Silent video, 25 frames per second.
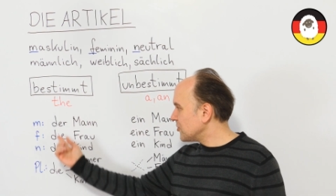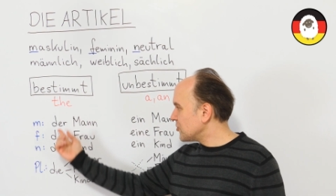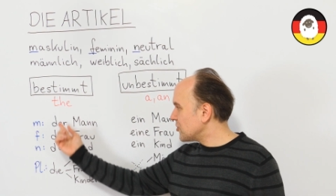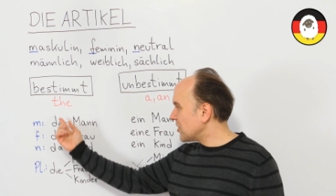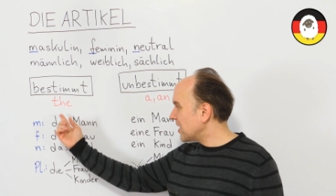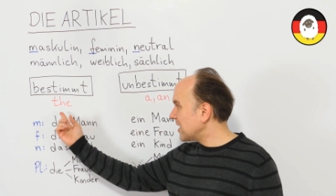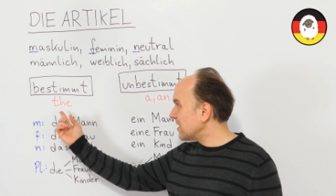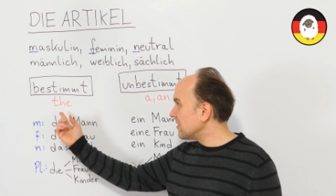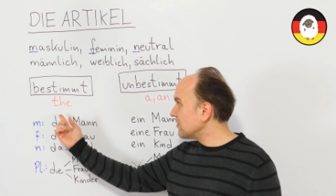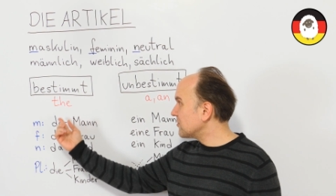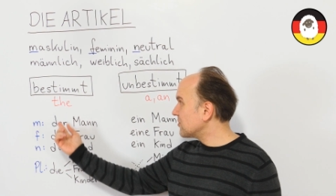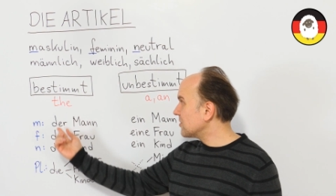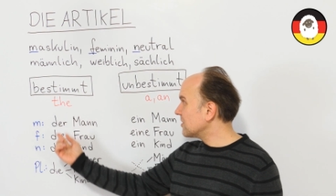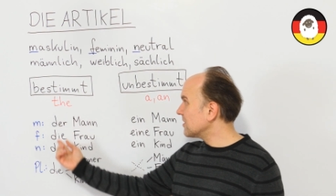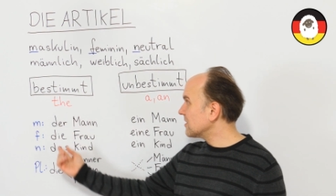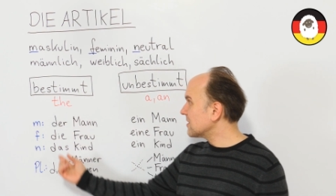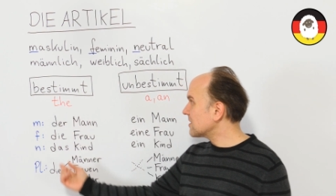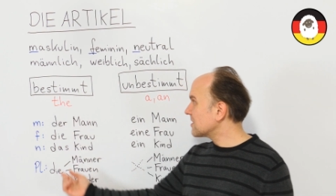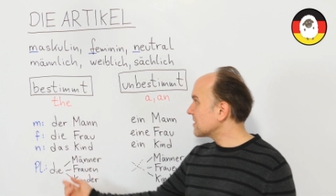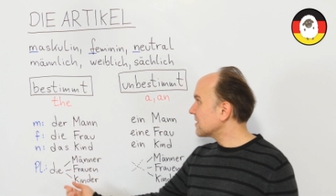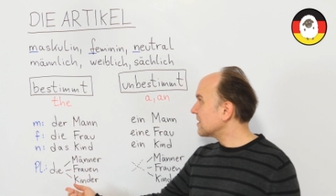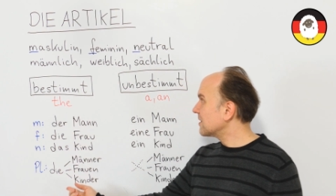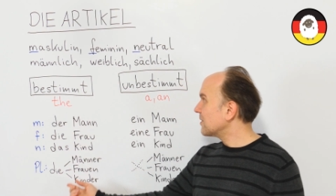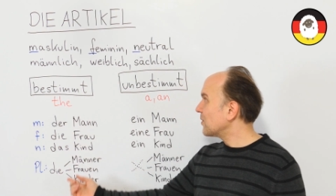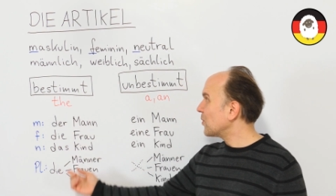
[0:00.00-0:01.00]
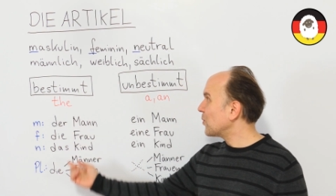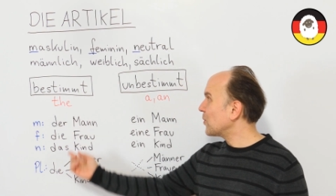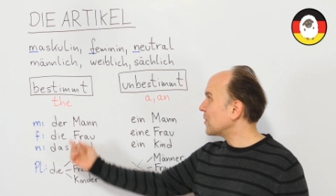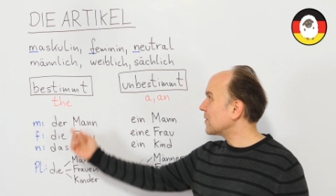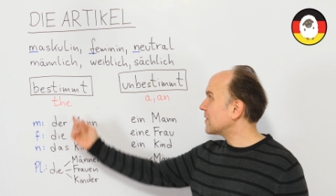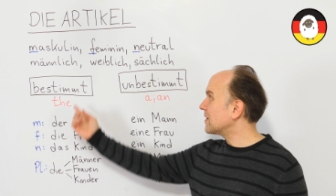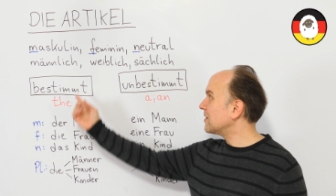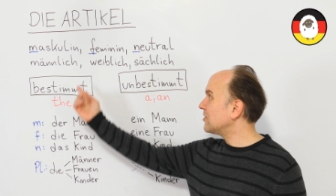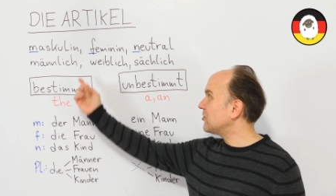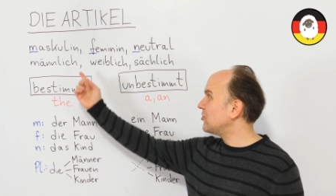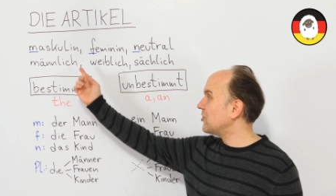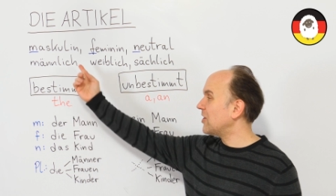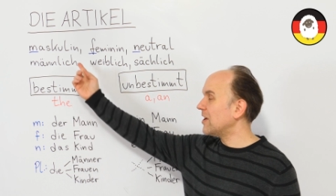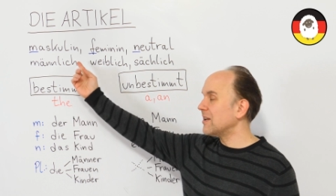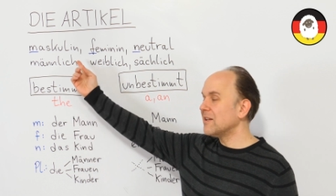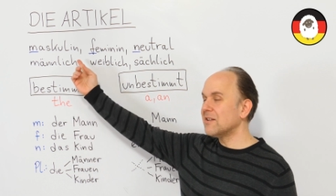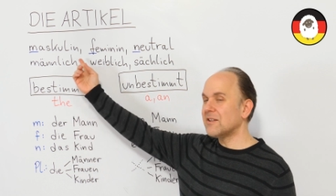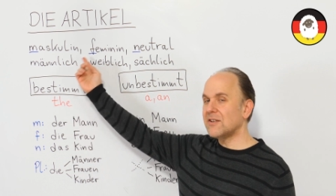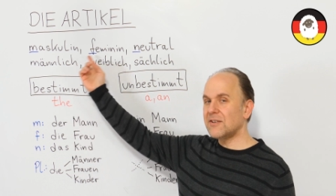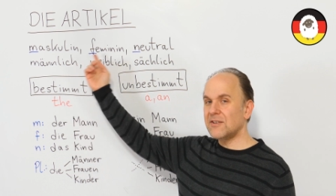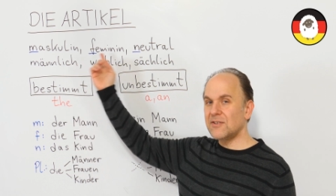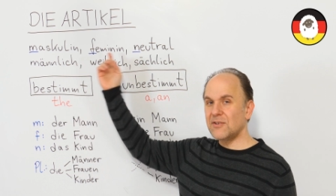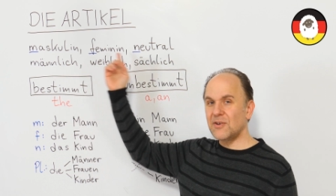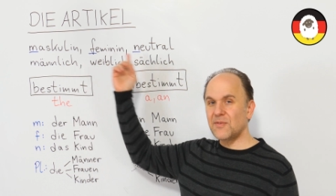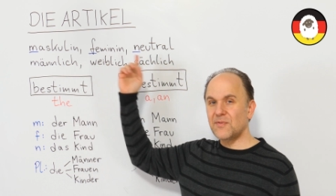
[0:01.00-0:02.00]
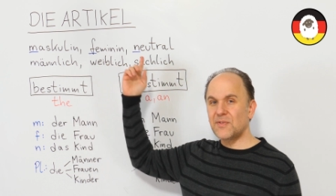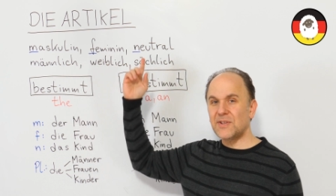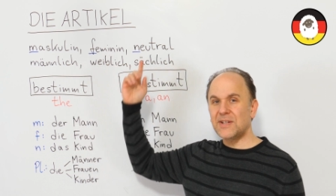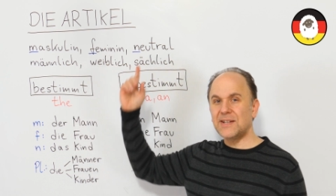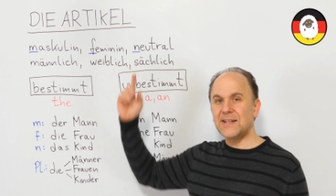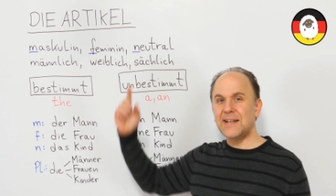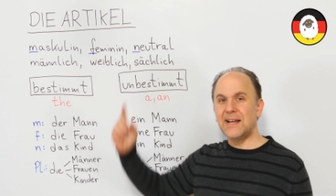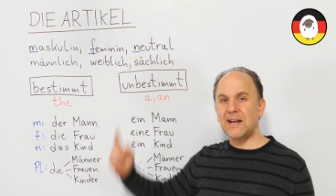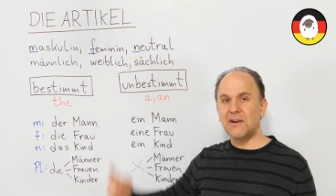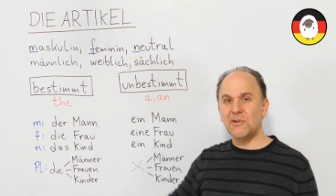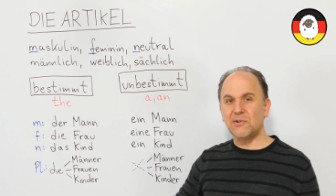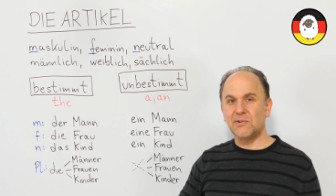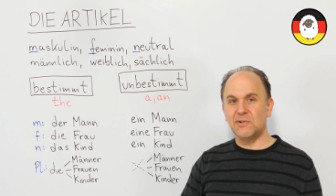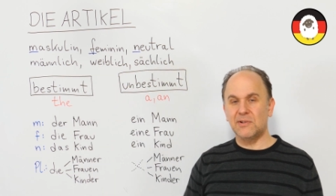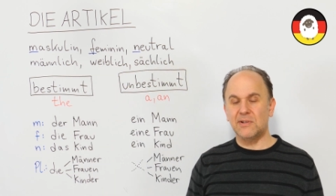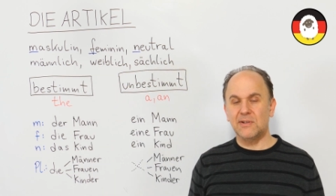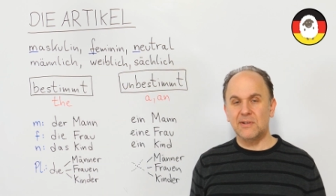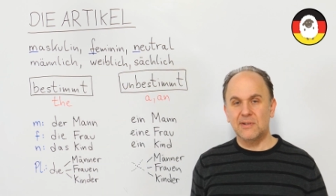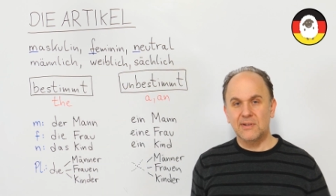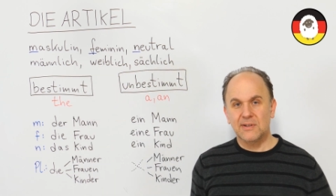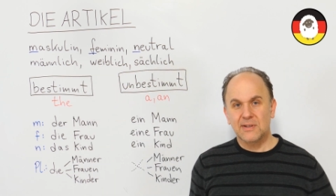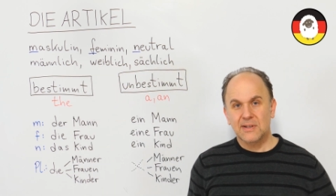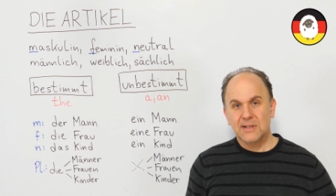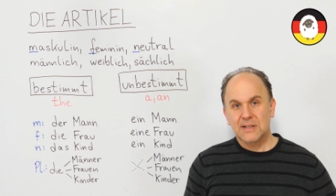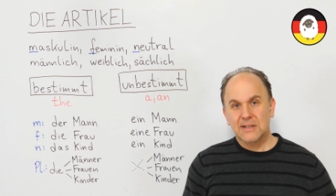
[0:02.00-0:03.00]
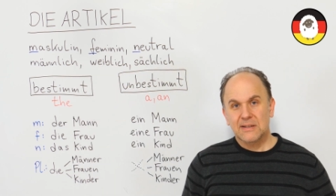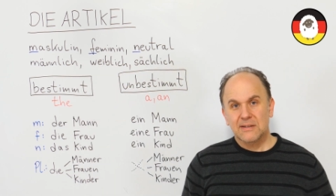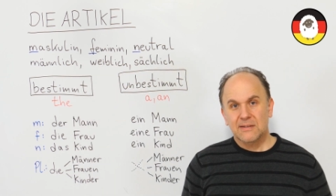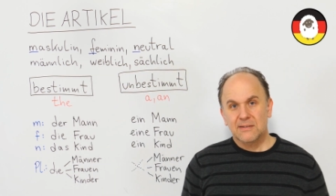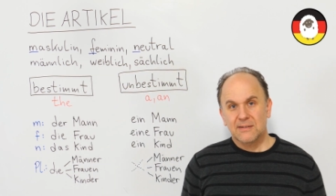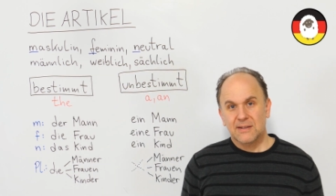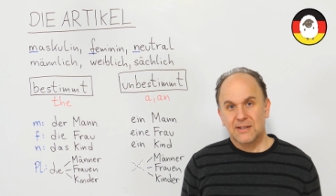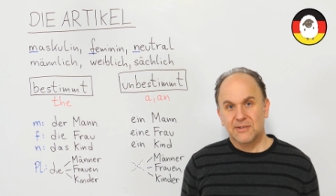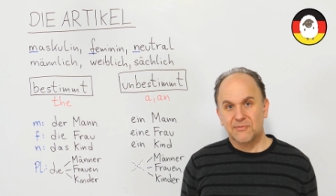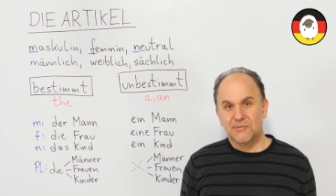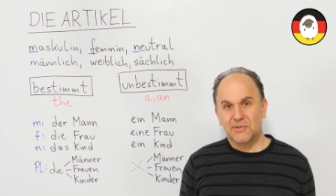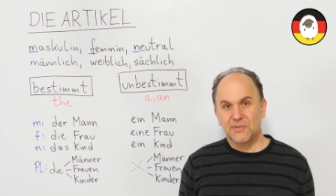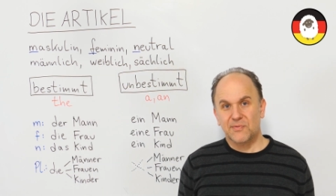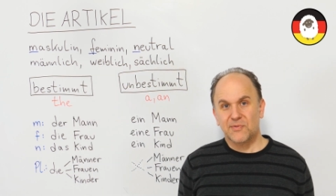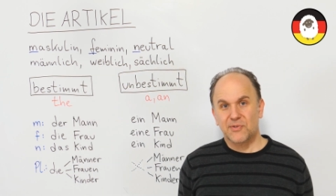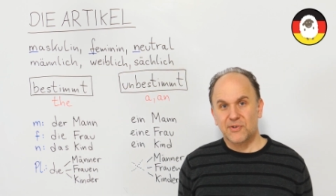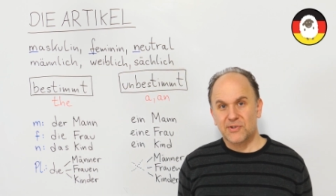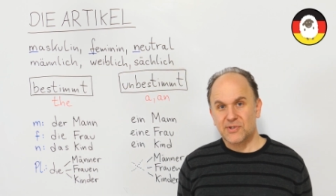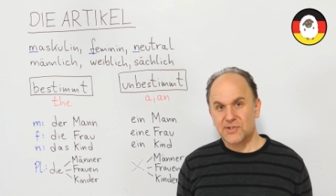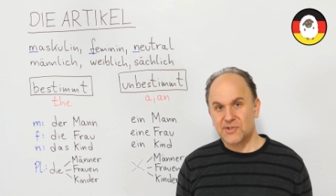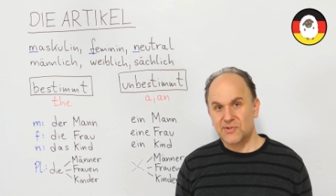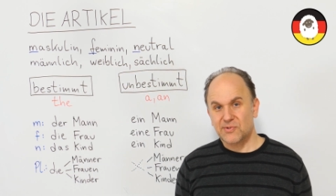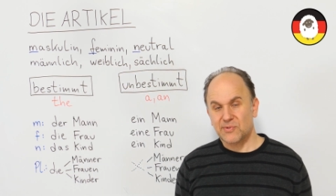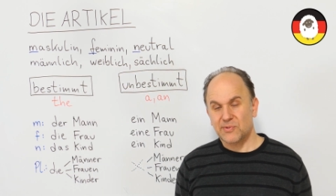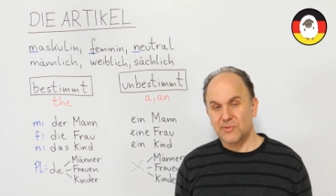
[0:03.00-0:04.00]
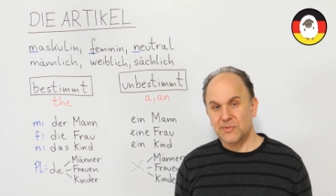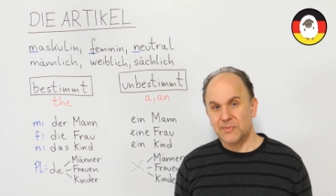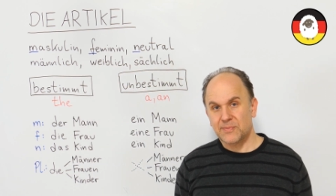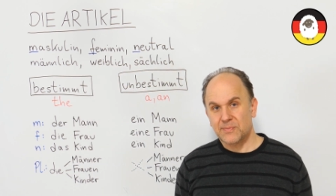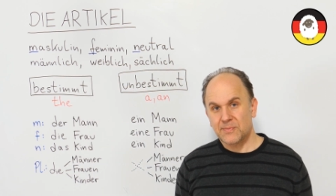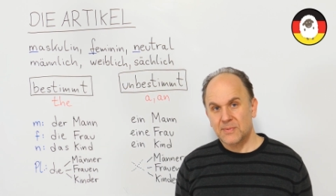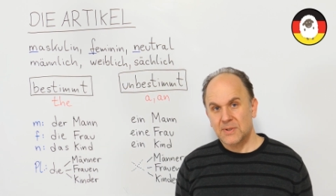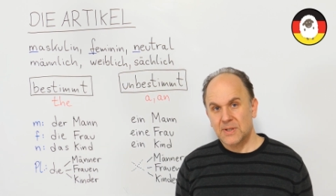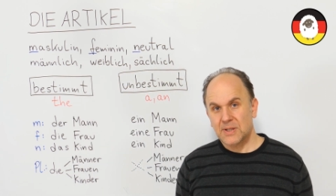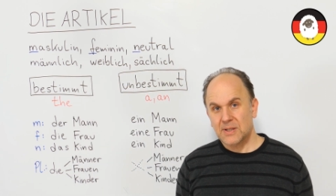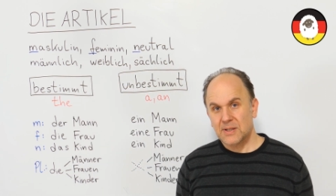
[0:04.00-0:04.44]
changes with the gender of the noun it refers to.